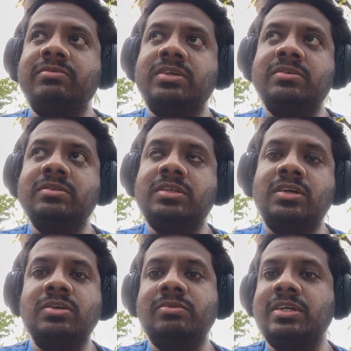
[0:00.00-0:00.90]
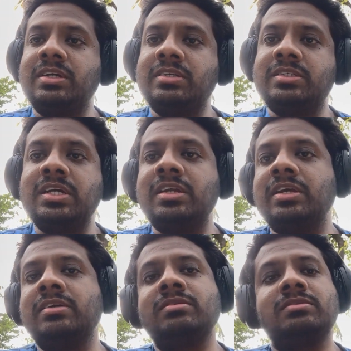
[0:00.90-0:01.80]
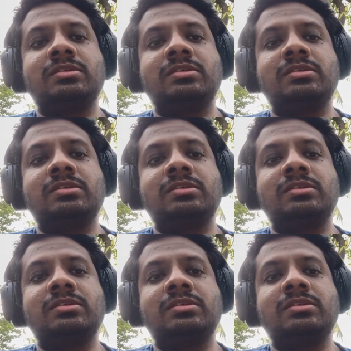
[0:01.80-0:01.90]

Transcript: we use document understanding